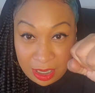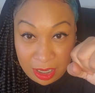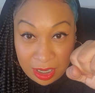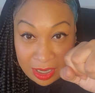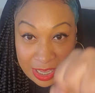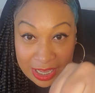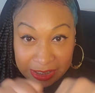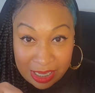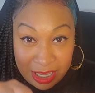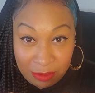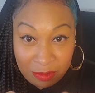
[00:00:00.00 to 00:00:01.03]
uh, head to
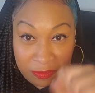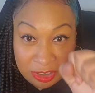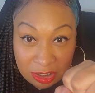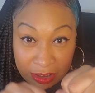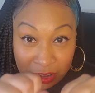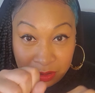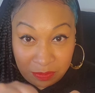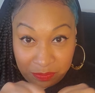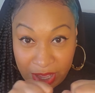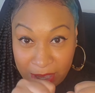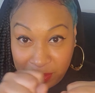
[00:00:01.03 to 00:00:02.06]
head with each other.
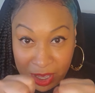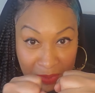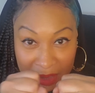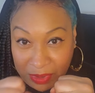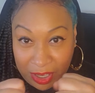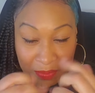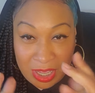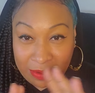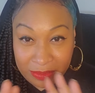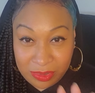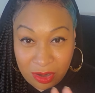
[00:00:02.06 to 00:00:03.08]
Bam, bam, bam, bam,
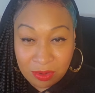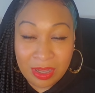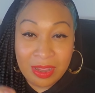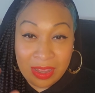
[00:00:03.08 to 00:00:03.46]
bam. No.